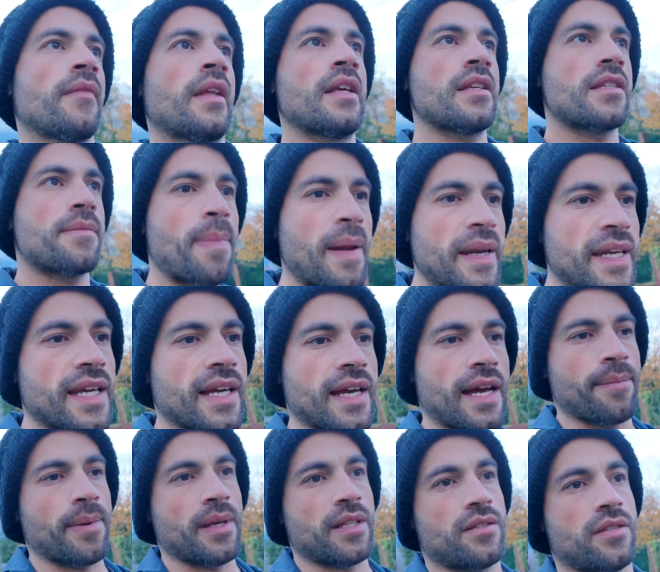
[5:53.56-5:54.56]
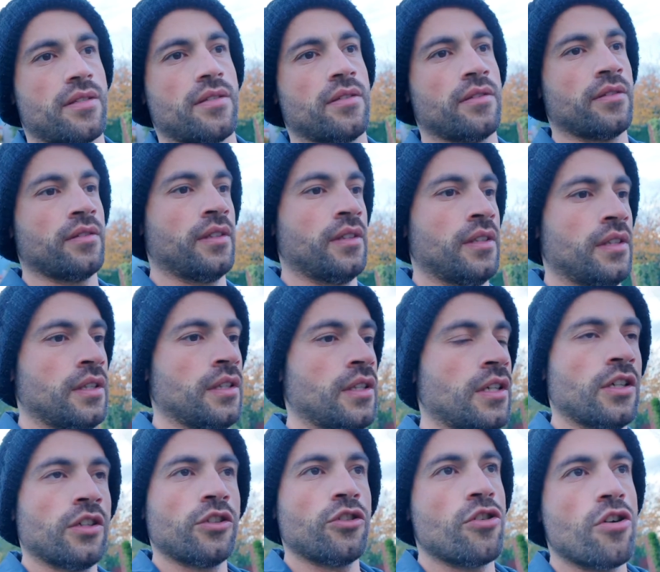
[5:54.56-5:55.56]
spending habits.
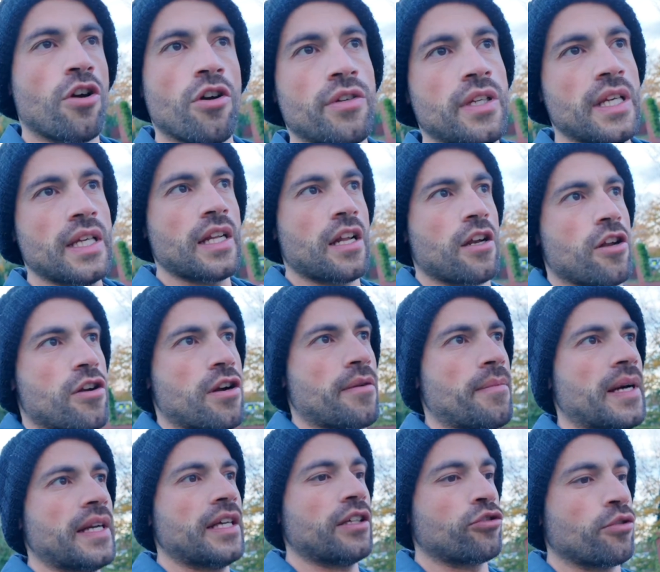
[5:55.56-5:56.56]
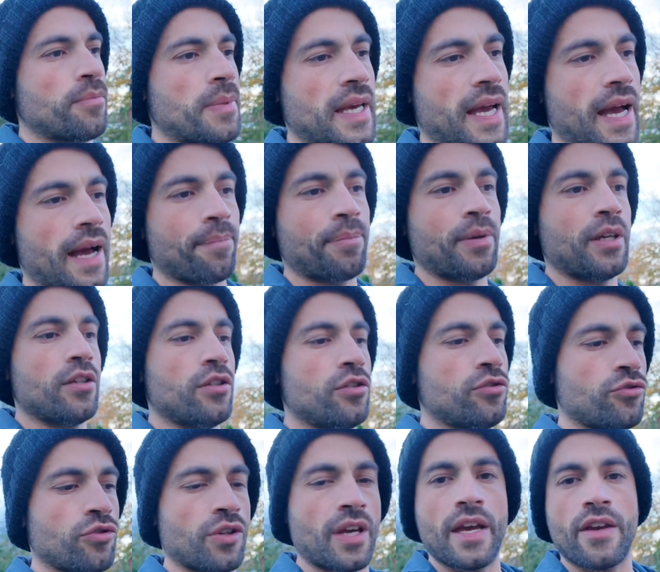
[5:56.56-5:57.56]
You don't need a lot of money to be happy,
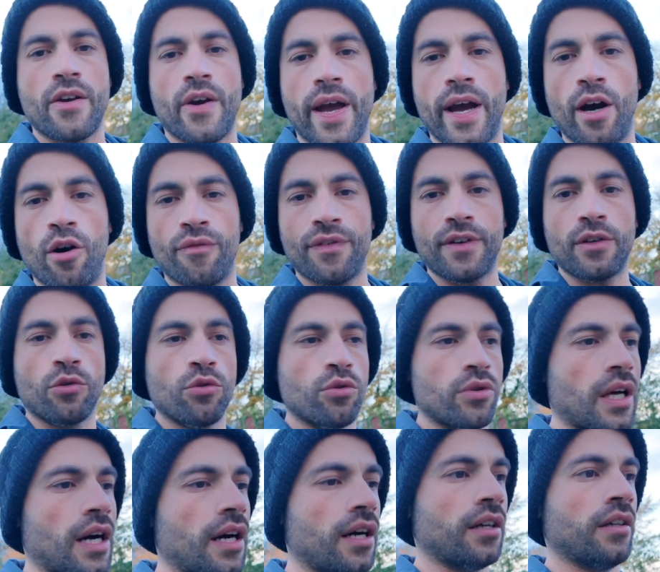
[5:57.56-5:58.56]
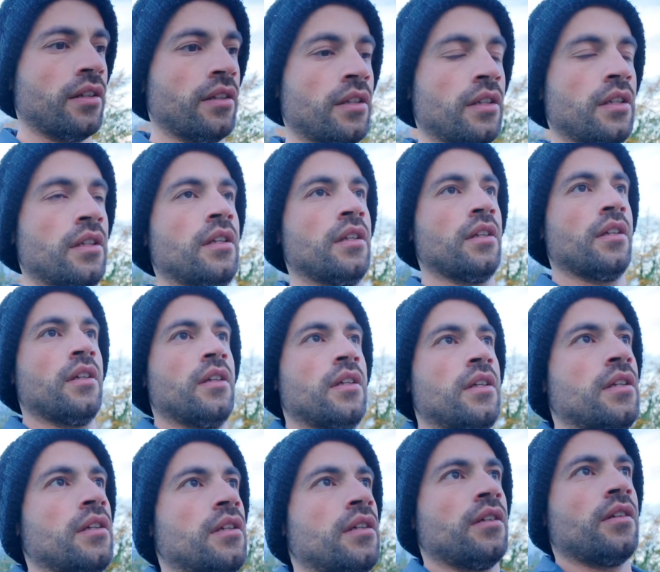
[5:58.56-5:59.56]
to get your health in order.
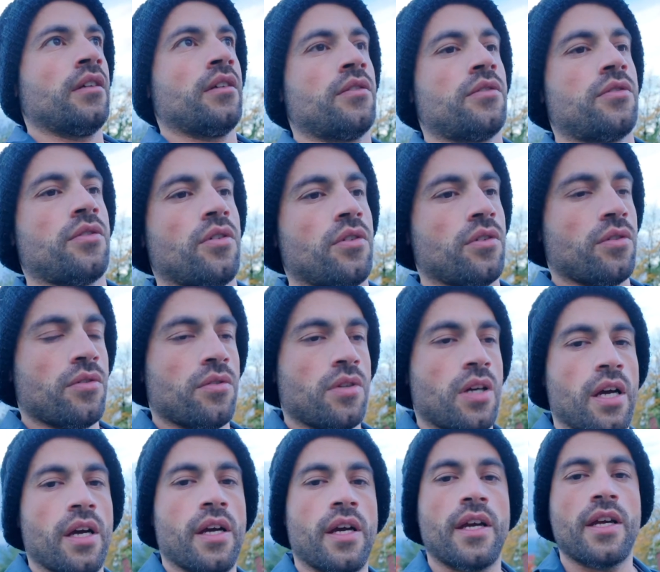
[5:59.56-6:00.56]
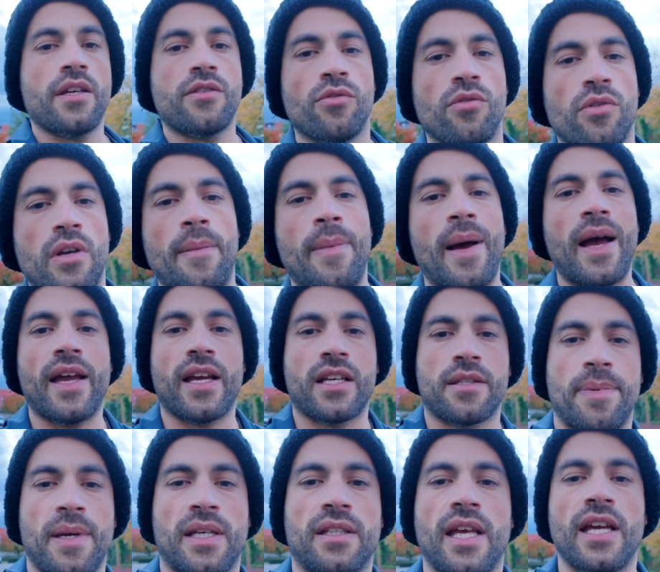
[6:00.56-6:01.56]
So it's all about
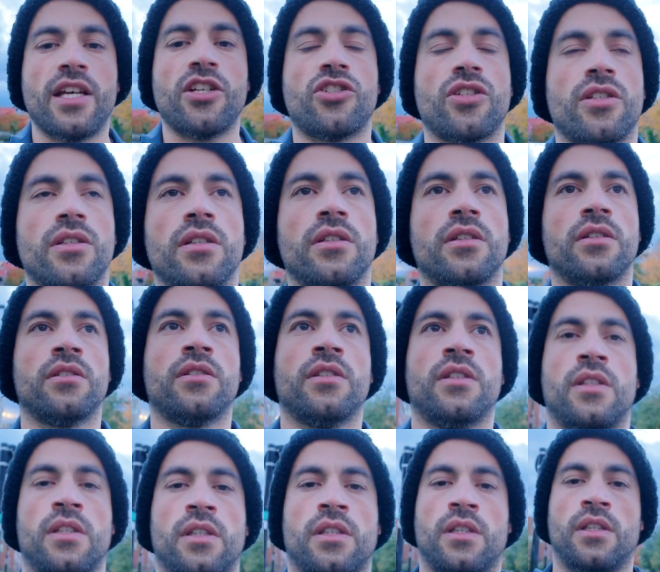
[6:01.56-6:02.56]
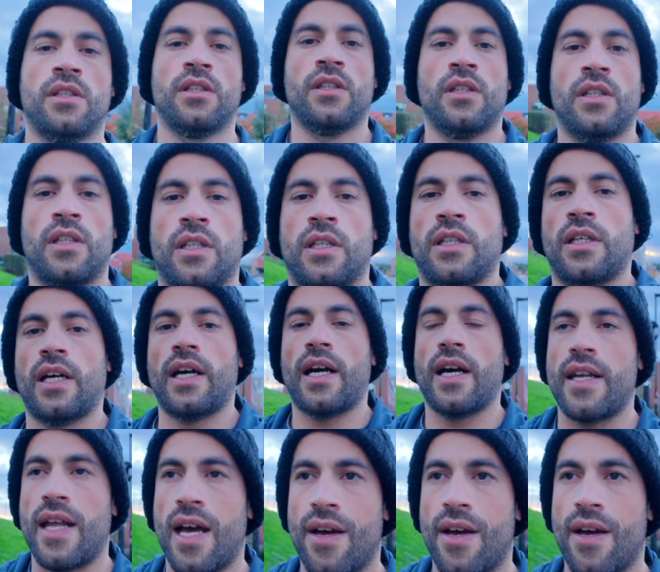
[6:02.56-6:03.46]
expectation and